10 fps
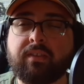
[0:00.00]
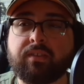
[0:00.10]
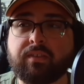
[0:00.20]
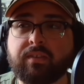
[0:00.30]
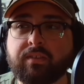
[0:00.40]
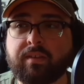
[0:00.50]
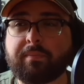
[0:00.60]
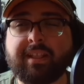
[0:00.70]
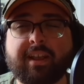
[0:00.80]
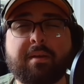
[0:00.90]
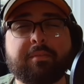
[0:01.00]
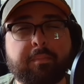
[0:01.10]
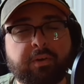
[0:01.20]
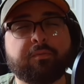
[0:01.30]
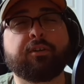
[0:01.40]
is something that
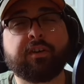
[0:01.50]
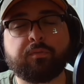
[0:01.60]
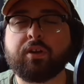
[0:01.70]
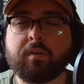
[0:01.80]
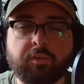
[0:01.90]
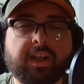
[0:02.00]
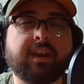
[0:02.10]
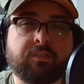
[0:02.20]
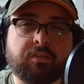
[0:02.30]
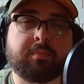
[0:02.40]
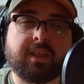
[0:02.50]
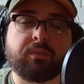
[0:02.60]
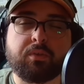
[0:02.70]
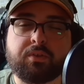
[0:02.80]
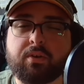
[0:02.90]
comes up over and over and over again as you
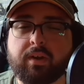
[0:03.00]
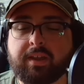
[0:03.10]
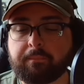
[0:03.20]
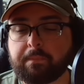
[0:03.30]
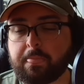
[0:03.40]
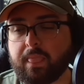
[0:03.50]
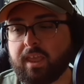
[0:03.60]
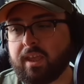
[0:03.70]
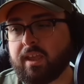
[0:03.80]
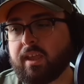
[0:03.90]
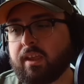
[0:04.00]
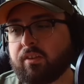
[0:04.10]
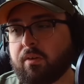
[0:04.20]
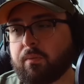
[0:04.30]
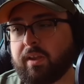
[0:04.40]
play through the story.
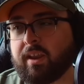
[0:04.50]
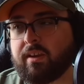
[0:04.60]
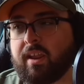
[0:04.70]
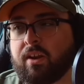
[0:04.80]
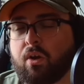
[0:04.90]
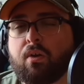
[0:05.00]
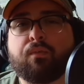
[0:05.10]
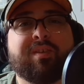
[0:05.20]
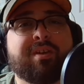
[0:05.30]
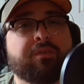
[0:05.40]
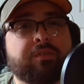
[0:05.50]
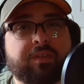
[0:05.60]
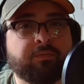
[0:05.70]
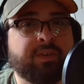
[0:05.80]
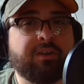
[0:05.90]
So it all
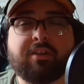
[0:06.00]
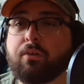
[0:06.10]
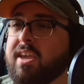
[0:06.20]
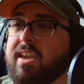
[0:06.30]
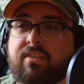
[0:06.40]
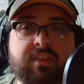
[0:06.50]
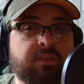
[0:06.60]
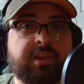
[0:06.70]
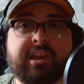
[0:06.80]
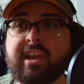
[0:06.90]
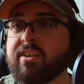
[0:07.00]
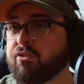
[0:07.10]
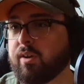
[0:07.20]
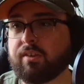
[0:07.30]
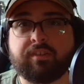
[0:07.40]
feels very cohesive,
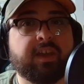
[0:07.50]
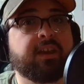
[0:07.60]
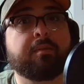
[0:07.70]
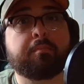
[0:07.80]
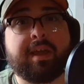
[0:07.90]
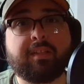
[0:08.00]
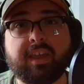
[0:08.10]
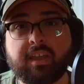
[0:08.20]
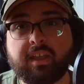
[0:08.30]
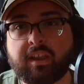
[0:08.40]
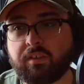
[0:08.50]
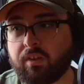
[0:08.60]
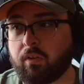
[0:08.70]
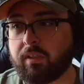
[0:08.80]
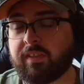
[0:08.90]
interesting, and compelling,
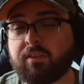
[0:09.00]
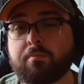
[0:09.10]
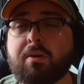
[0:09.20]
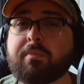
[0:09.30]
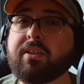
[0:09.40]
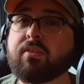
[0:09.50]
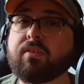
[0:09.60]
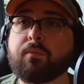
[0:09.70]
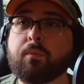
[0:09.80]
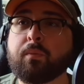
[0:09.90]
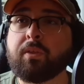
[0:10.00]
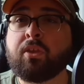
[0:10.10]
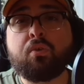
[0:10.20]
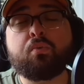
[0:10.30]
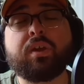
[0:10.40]
because all of these moments,
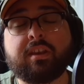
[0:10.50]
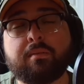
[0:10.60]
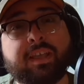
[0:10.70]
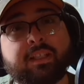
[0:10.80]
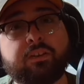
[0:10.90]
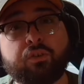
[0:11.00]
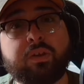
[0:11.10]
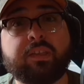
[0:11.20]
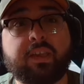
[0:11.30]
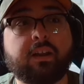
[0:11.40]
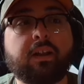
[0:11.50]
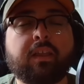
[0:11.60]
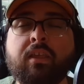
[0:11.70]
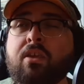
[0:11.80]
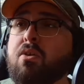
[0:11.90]
you get to make the choice here.
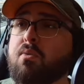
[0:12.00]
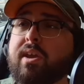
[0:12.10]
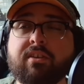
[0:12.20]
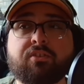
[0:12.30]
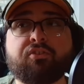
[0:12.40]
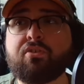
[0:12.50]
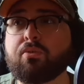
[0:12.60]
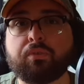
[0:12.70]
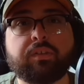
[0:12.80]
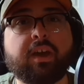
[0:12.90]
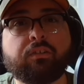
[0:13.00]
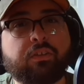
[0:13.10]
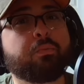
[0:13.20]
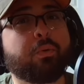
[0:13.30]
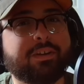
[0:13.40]
You get to choose how
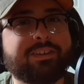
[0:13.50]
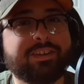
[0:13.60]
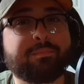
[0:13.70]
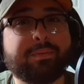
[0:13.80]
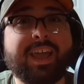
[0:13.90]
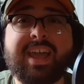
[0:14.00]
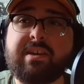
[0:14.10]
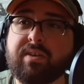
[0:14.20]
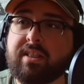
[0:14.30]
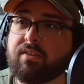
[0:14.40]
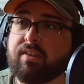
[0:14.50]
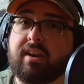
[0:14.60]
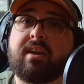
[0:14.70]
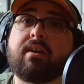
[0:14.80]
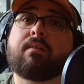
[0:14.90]
you want to behave in the
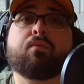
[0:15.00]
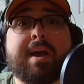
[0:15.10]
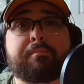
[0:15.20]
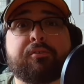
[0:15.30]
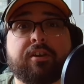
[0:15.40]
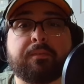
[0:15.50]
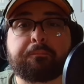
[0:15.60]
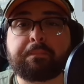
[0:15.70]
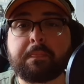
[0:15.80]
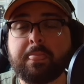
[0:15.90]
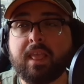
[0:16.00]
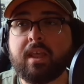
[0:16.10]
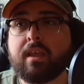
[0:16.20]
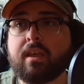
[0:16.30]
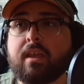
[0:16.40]
city of Rapture.
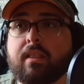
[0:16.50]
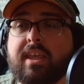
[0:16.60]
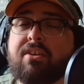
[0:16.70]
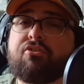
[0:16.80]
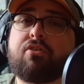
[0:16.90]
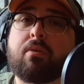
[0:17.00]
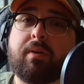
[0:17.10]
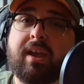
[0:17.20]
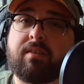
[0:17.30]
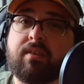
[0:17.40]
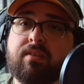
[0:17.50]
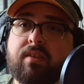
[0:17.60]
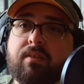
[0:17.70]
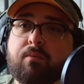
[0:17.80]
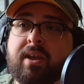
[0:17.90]
The issue
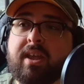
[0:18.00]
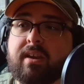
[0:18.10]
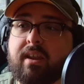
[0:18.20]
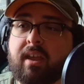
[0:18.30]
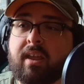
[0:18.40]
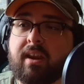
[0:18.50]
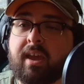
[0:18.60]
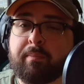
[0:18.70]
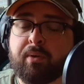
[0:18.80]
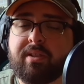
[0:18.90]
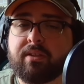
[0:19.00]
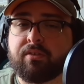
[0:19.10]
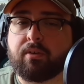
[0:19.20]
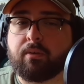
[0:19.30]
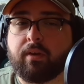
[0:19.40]
arises when, at a point in
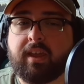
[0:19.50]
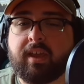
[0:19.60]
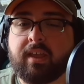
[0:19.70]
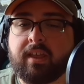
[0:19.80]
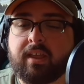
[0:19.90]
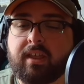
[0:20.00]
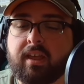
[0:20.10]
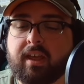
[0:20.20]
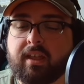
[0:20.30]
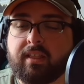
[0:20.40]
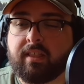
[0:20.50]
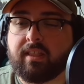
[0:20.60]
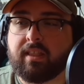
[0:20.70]
the story, a